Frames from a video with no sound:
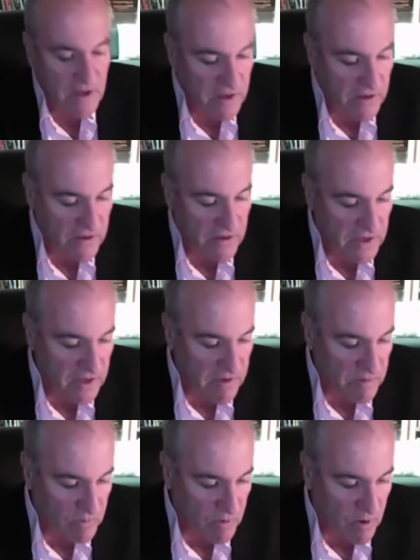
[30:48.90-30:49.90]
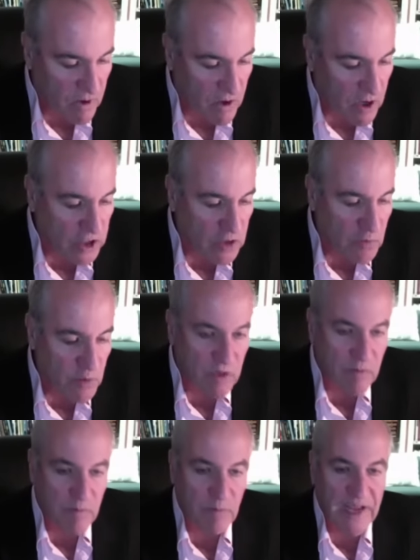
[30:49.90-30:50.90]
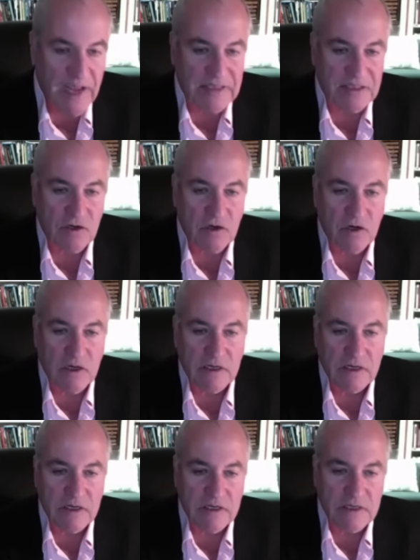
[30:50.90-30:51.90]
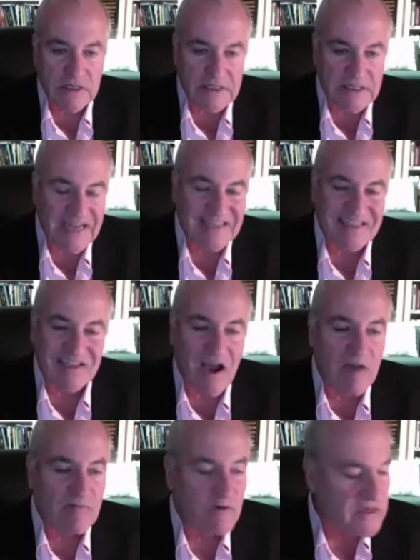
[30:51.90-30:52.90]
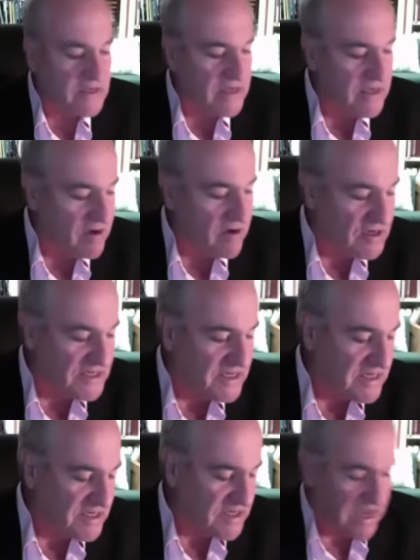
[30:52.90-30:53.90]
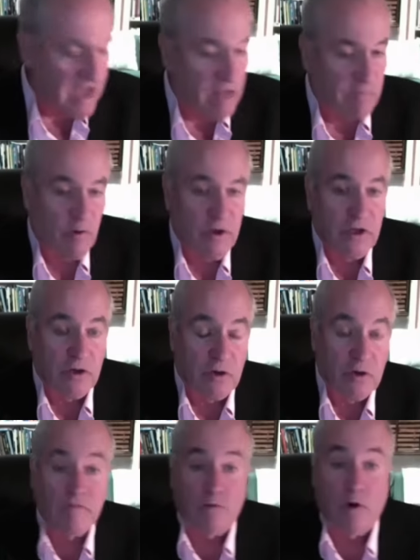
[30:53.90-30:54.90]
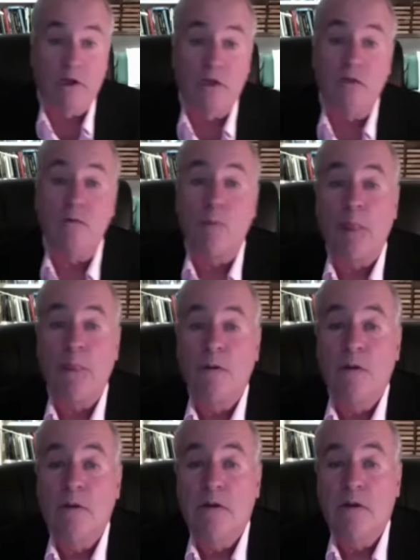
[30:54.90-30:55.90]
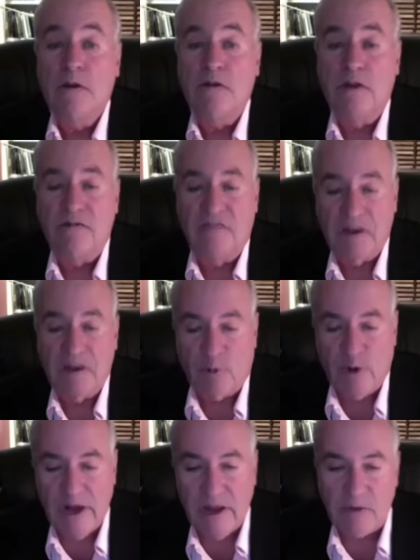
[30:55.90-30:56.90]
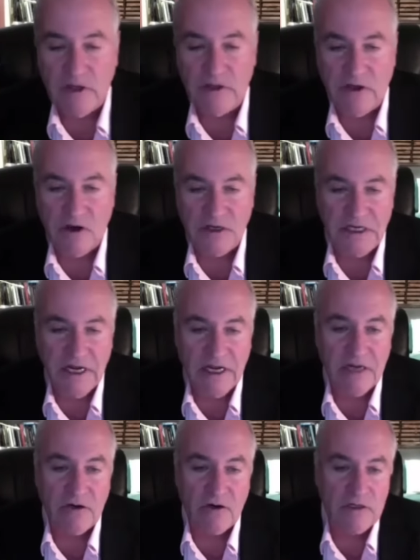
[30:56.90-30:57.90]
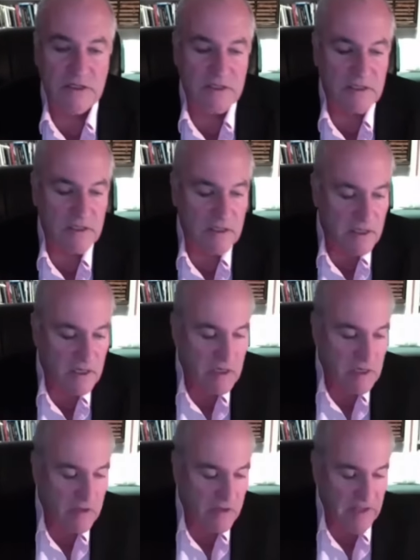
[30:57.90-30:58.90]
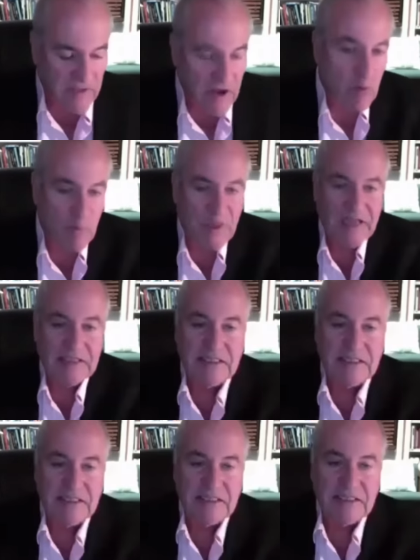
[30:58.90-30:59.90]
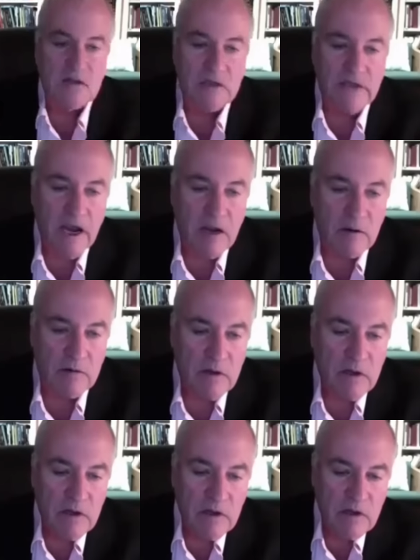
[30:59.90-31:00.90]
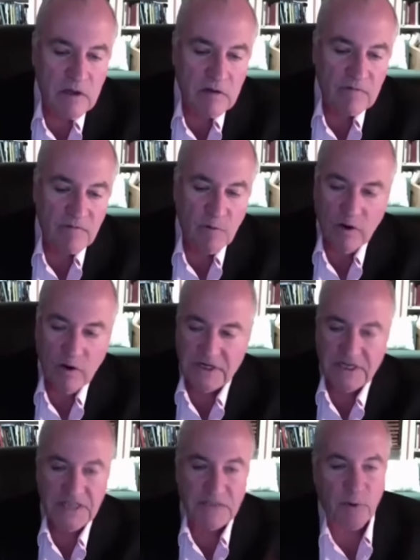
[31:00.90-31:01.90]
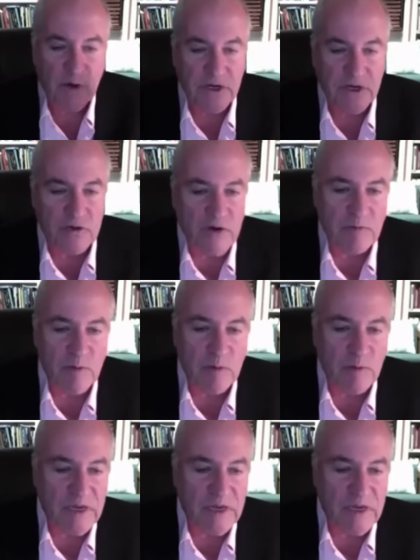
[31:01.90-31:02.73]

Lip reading: the argument based on state sovereignty are such that California could have argued that if they had preempted their standards, that they were being singled out for disparate treatment